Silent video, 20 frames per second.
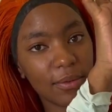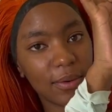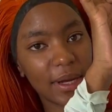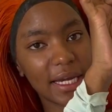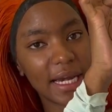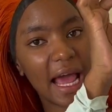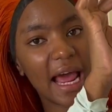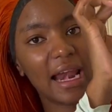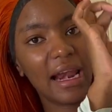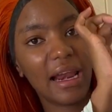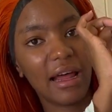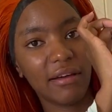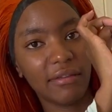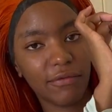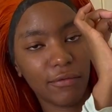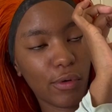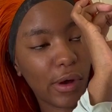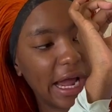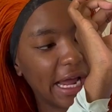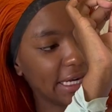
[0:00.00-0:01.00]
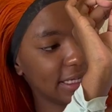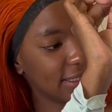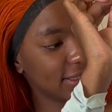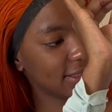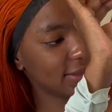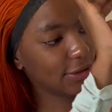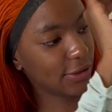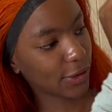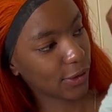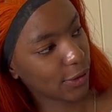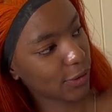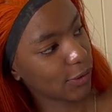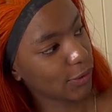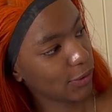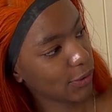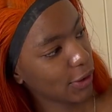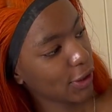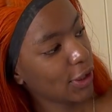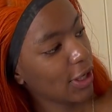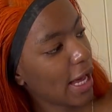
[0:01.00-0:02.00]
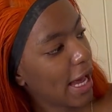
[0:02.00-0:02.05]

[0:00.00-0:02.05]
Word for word: one i love white so